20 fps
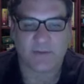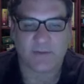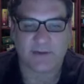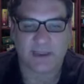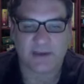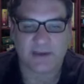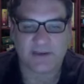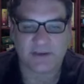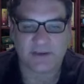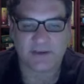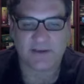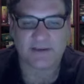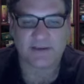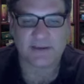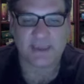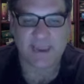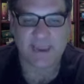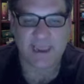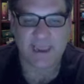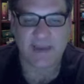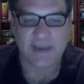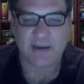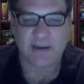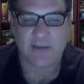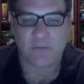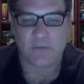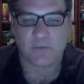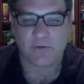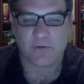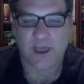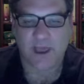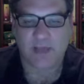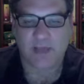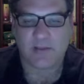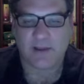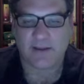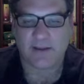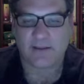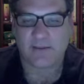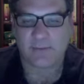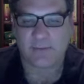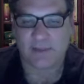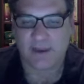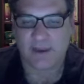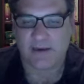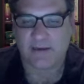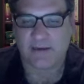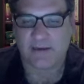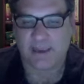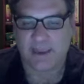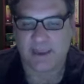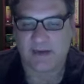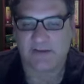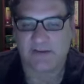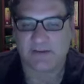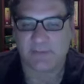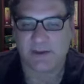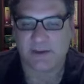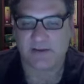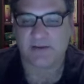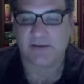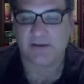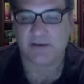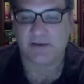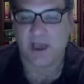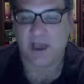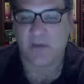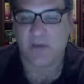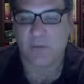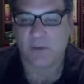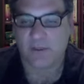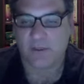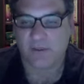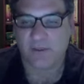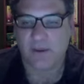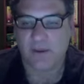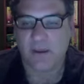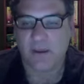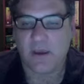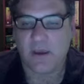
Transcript: but I just can't and will not likely play it again, especially not with